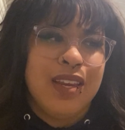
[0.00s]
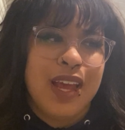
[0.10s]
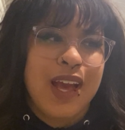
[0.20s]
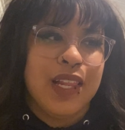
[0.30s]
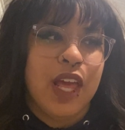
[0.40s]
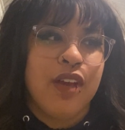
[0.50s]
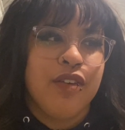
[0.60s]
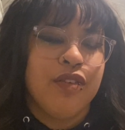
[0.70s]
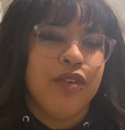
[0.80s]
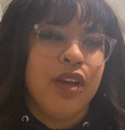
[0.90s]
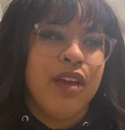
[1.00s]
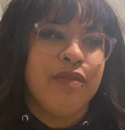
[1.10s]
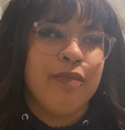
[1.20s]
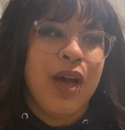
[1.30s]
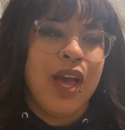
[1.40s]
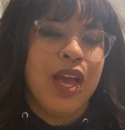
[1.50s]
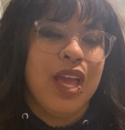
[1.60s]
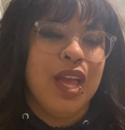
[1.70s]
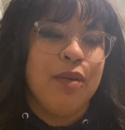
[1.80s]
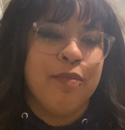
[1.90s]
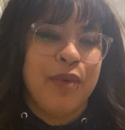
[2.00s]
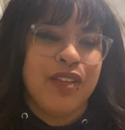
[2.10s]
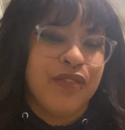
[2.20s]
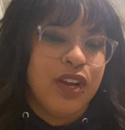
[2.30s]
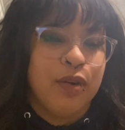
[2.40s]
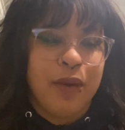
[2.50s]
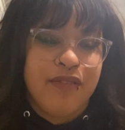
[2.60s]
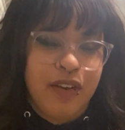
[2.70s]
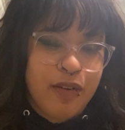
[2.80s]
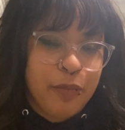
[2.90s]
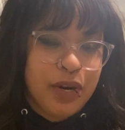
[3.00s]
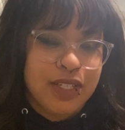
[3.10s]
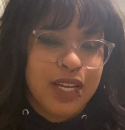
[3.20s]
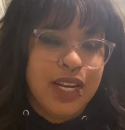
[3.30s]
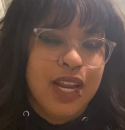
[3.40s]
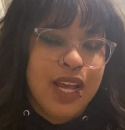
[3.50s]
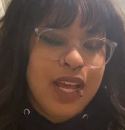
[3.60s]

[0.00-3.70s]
yeah, like, if my best friend or my favorite person